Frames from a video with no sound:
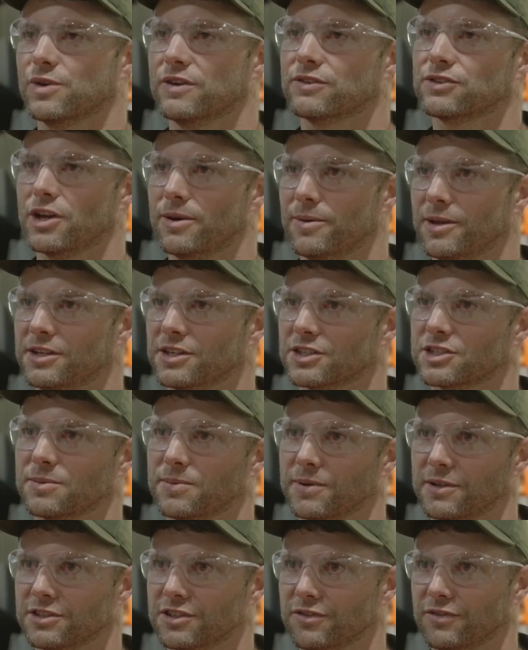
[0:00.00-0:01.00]
we have so many
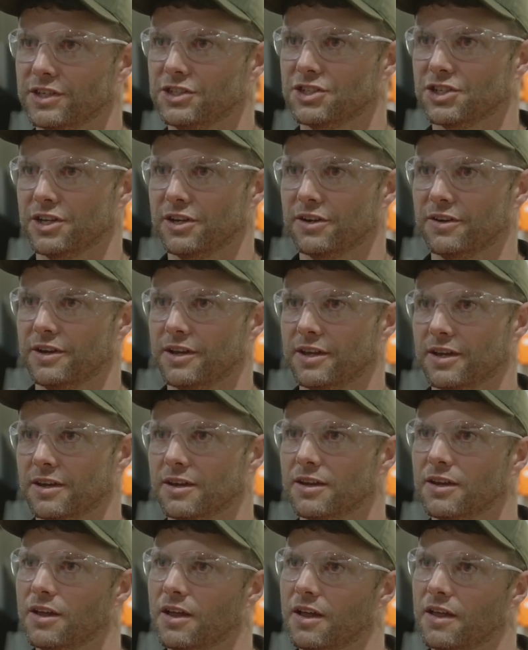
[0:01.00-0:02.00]
disciplines of engineering here,
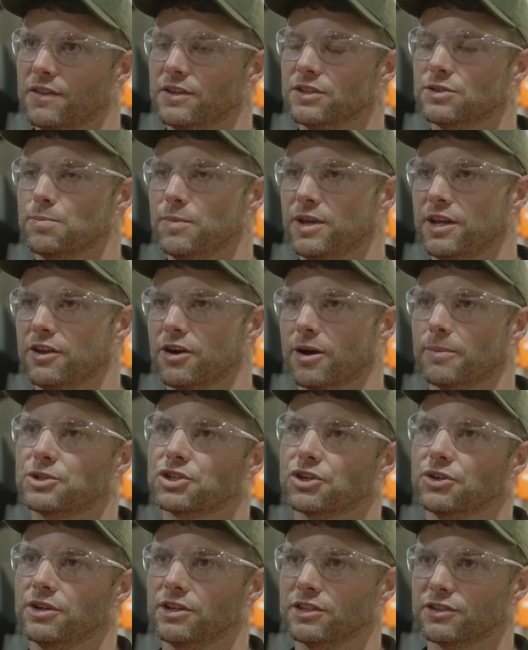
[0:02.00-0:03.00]
there's many
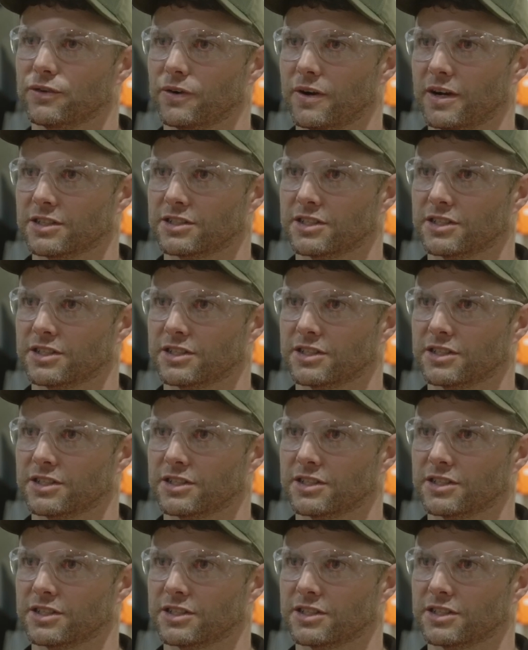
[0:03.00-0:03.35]
opportunities for our